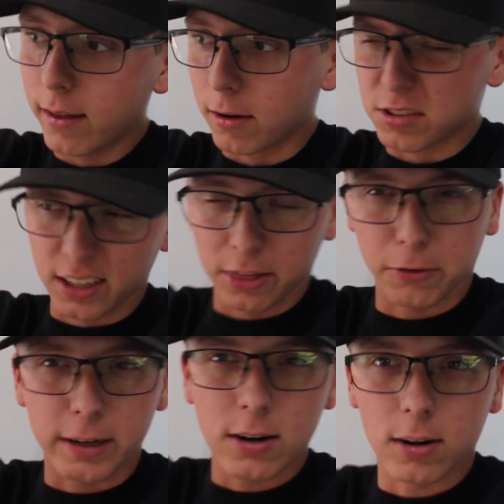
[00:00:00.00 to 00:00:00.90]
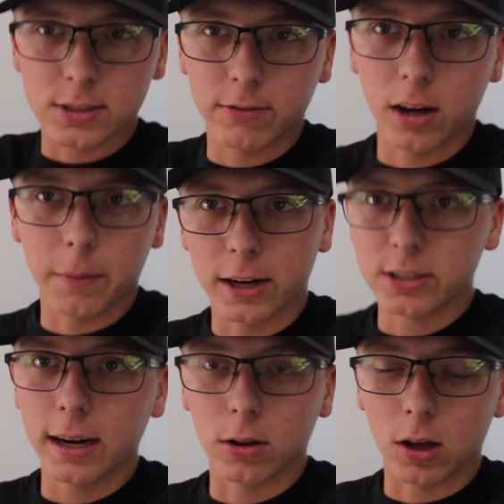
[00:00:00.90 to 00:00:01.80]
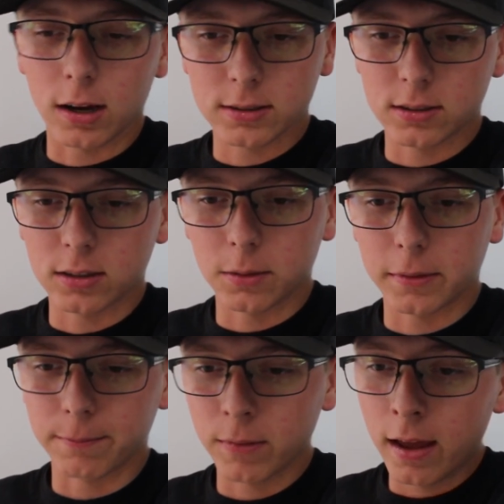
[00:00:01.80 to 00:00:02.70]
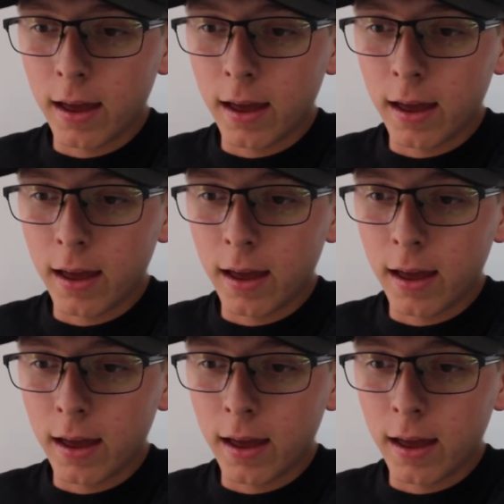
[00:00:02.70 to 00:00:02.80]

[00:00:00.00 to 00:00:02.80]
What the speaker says: There was like 3 cars in front of me. I just kind of lost them, and